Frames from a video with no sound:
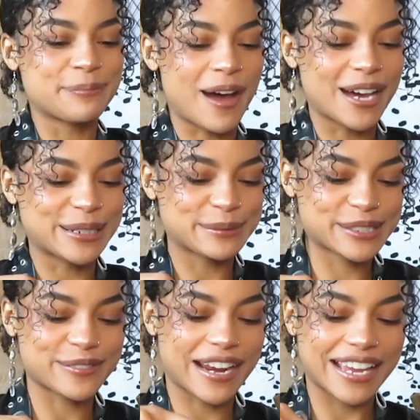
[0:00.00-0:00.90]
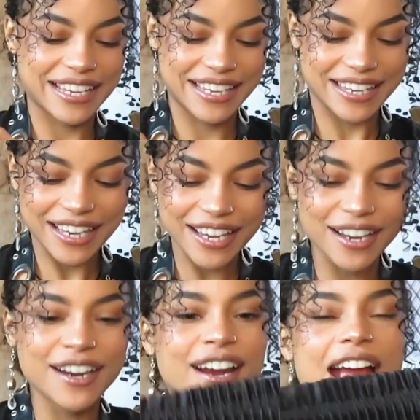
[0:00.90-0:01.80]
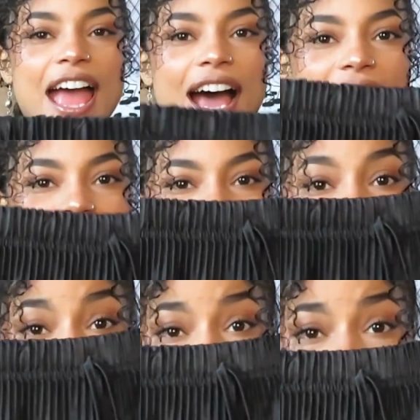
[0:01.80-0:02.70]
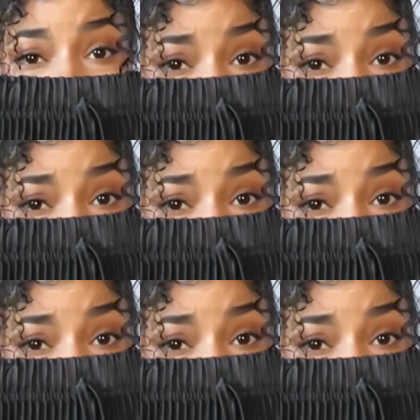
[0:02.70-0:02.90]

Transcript: bottoms right here. Again,